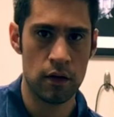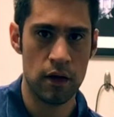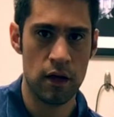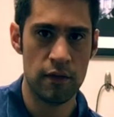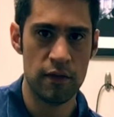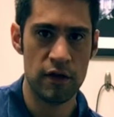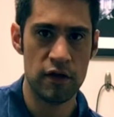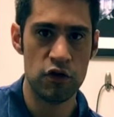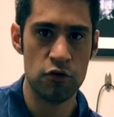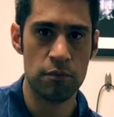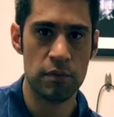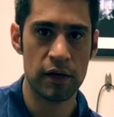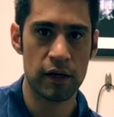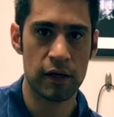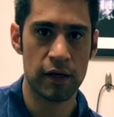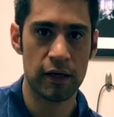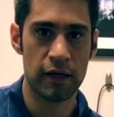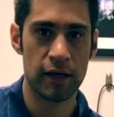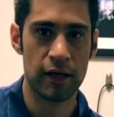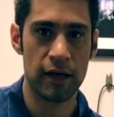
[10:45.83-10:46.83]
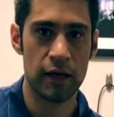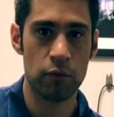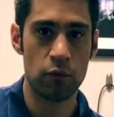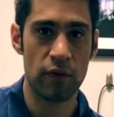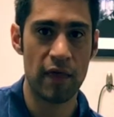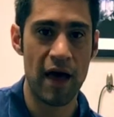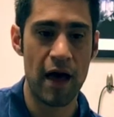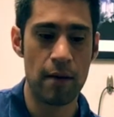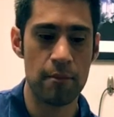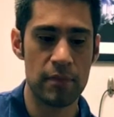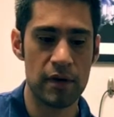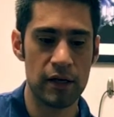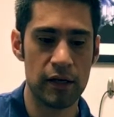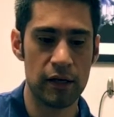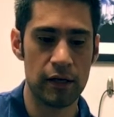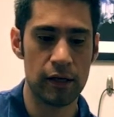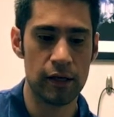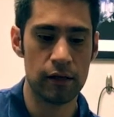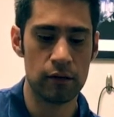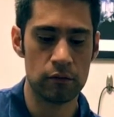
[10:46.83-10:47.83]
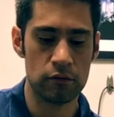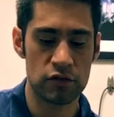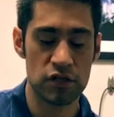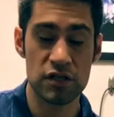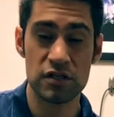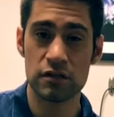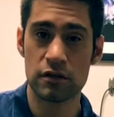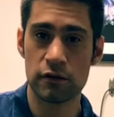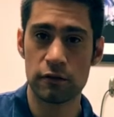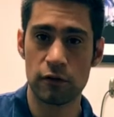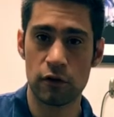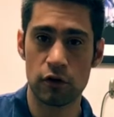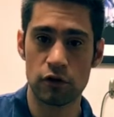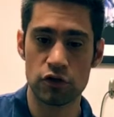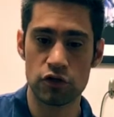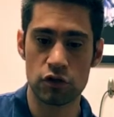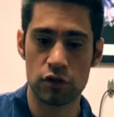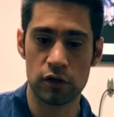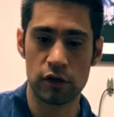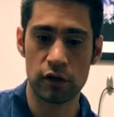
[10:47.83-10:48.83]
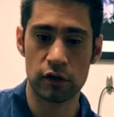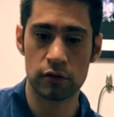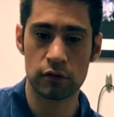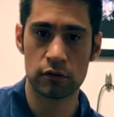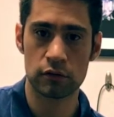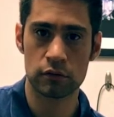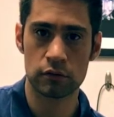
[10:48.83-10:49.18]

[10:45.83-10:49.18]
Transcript: And then you pick it again without bending it, just the 3rd string.